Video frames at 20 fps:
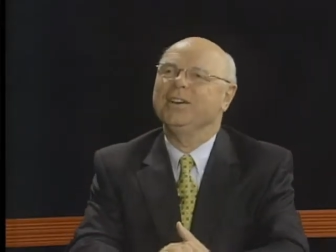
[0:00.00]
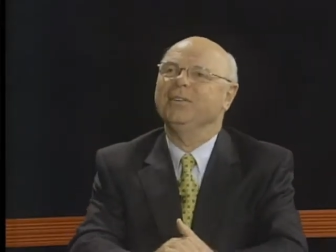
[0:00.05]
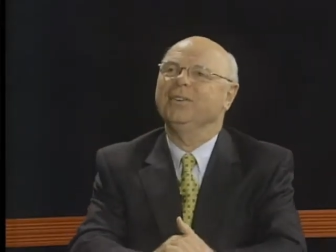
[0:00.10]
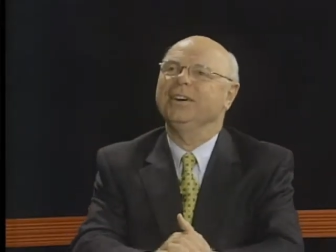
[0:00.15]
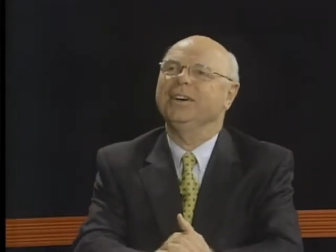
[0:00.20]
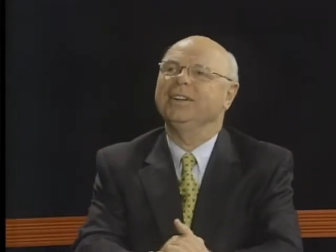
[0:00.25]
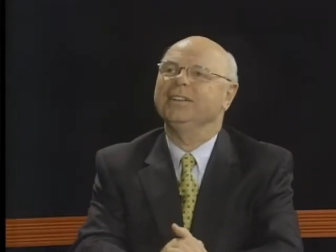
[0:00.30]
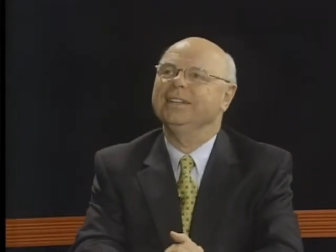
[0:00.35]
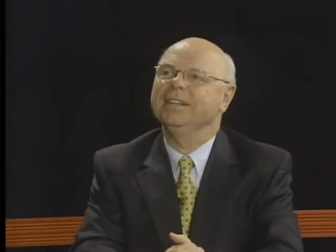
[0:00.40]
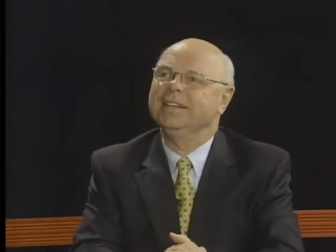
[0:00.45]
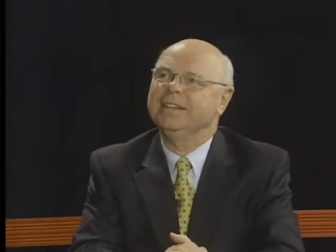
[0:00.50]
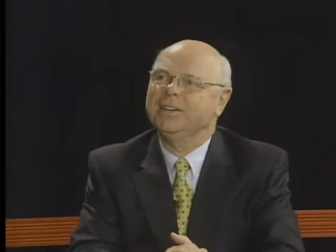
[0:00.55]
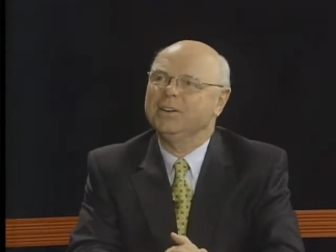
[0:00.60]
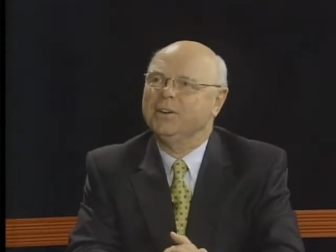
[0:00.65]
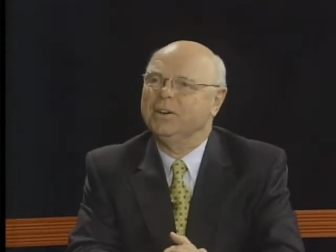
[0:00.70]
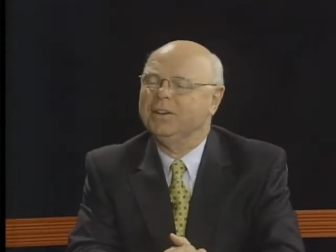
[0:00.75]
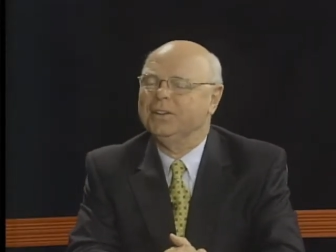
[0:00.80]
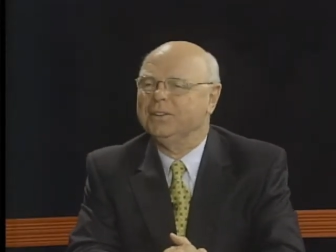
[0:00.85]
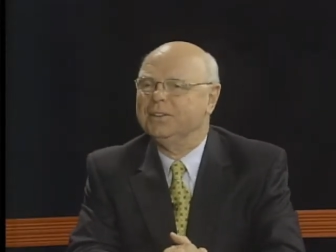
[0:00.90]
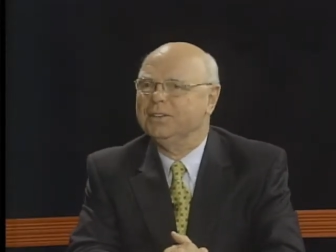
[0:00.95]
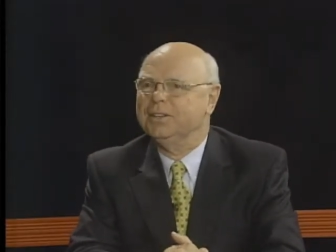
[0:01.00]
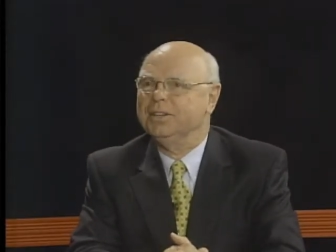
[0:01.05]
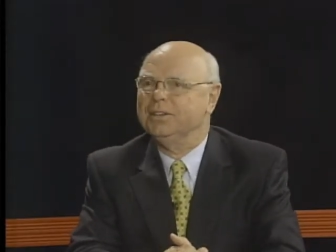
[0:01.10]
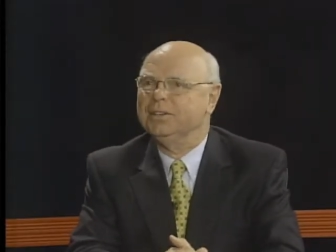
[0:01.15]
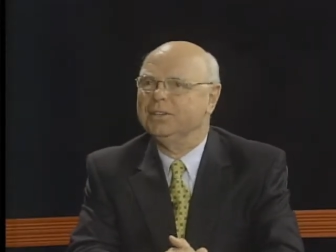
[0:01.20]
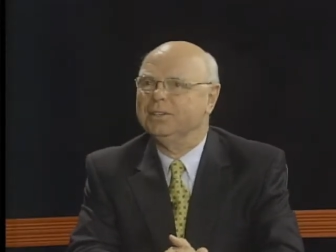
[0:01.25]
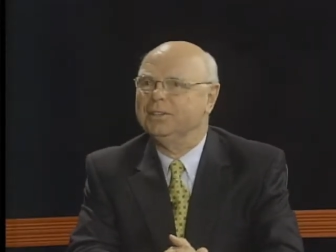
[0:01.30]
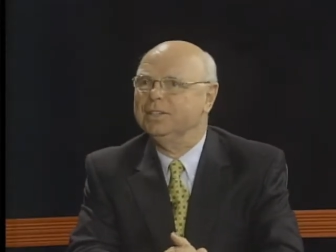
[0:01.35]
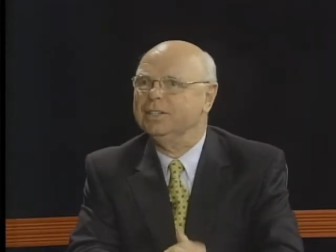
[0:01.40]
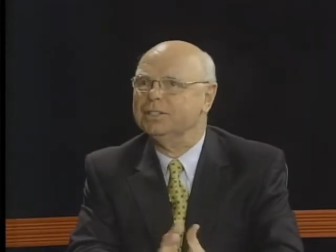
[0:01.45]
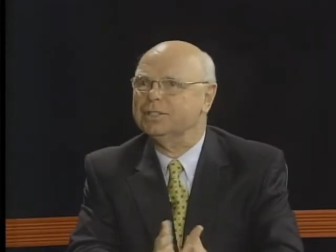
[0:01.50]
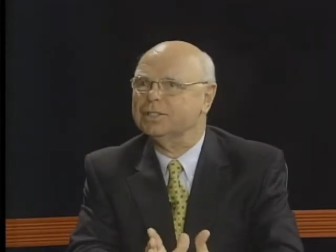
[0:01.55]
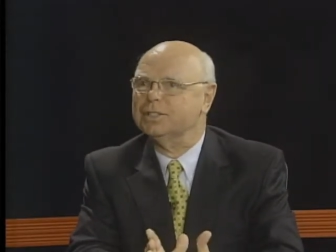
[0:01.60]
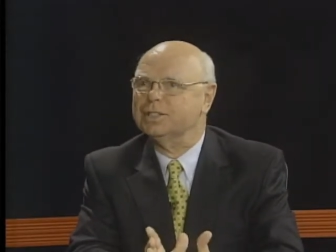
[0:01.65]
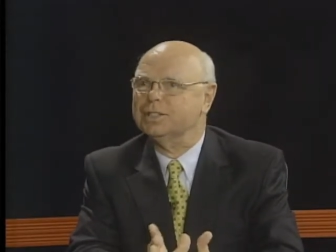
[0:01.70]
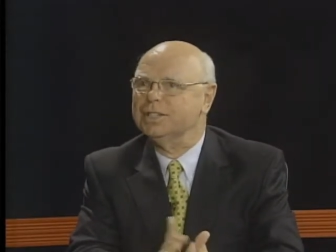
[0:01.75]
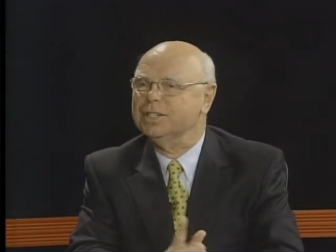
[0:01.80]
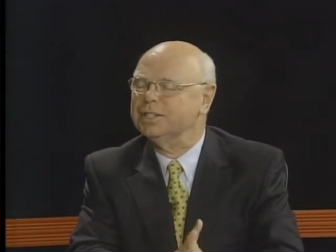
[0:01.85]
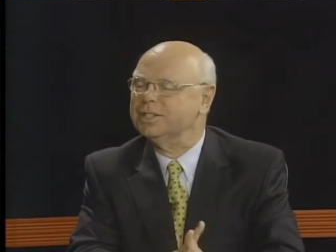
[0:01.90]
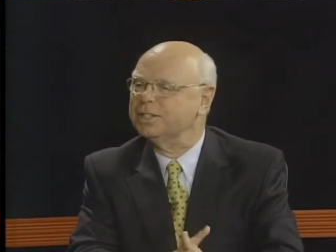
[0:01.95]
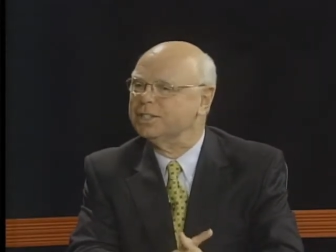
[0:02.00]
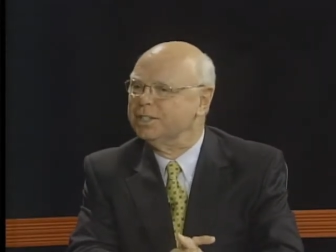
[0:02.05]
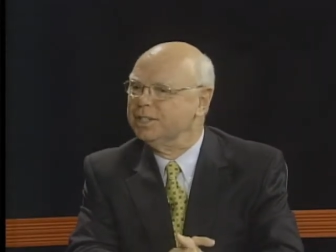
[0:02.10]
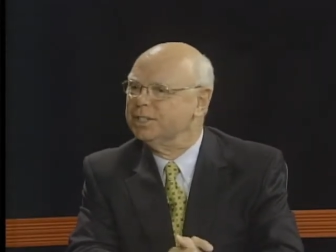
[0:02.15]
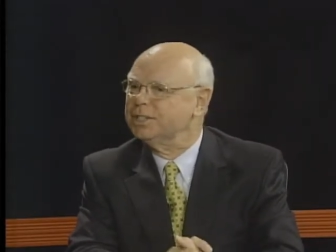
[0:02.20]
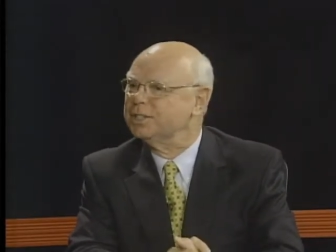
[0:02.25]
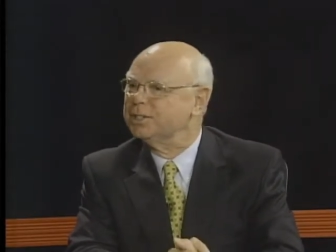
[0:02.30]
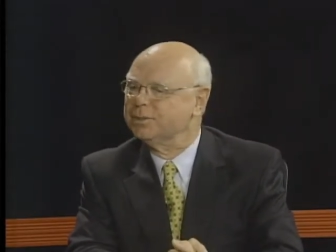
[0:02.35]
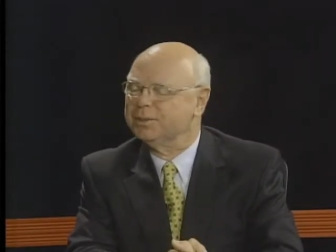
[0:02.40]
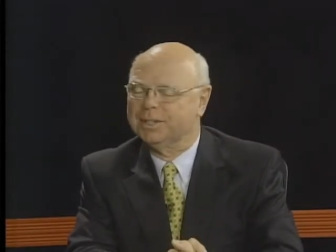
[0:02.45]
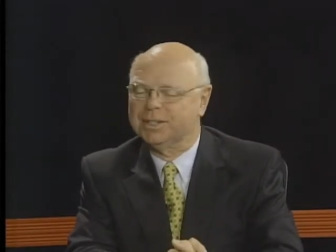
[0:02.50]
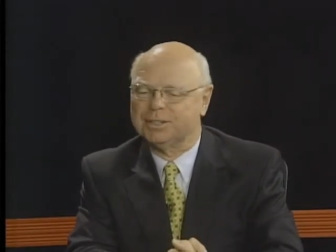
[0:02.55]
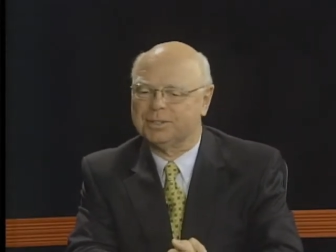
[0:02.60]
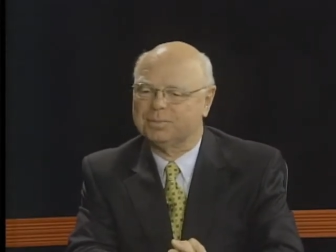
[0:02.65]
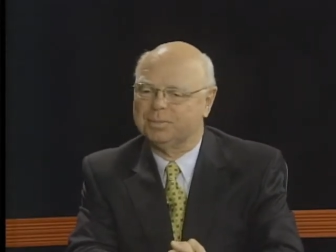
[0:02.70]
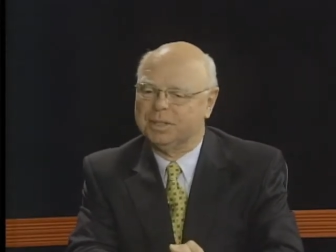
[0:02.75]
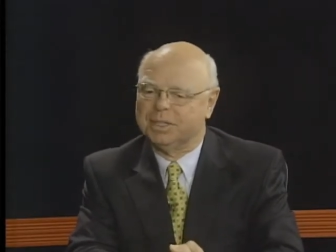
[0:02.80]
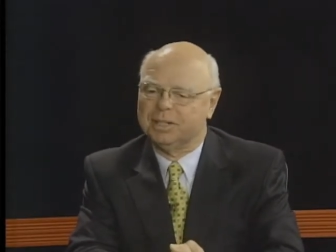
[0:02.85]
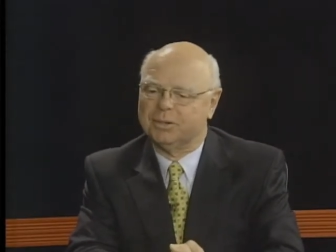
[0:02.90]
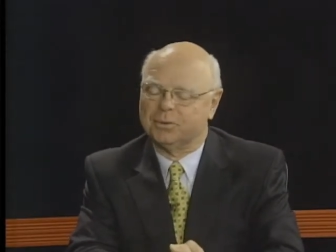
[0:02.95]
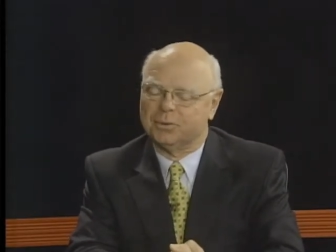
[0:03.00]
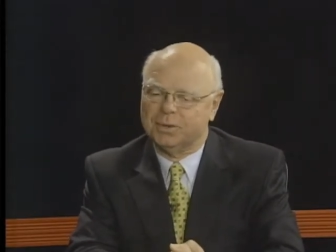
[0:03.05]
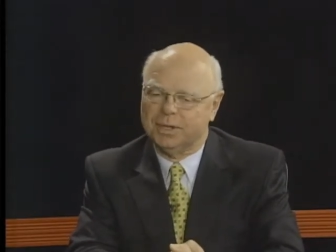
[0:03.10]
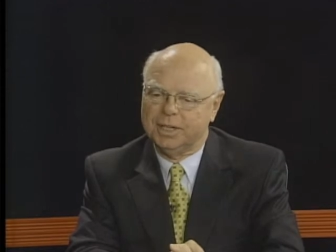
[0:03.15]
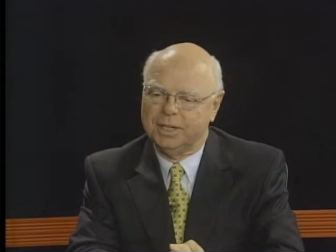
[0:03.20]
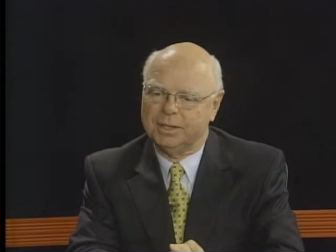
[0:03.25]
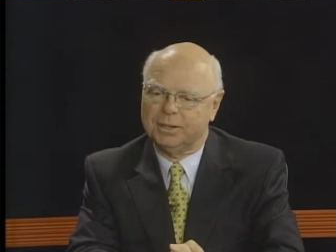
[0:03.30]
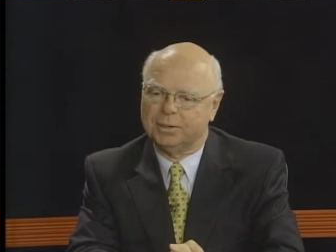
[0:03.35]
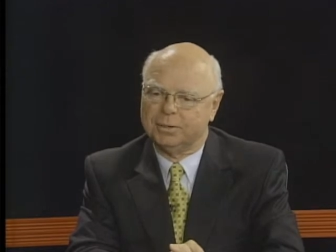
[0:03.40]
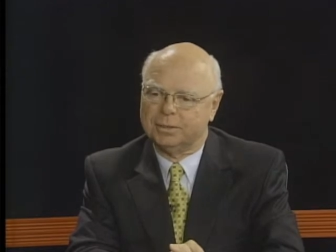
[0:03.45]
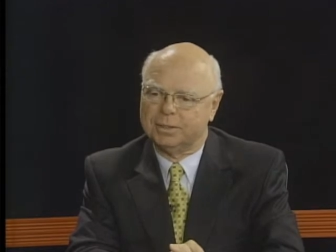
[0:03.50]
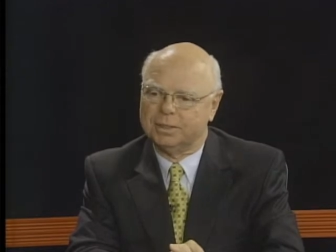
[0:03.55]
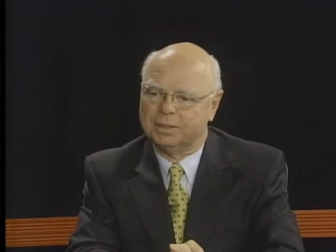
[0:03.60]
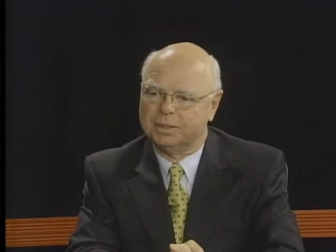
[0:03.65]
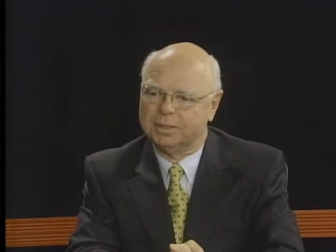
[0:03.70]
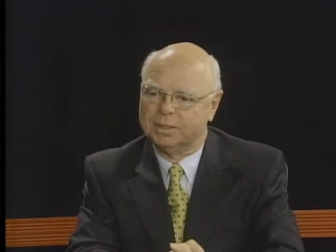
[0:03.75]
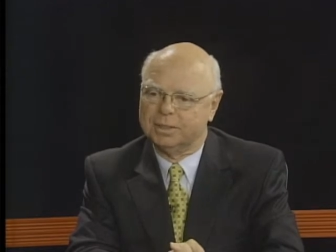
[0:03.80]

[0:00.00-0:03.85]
Well, this issue has been around,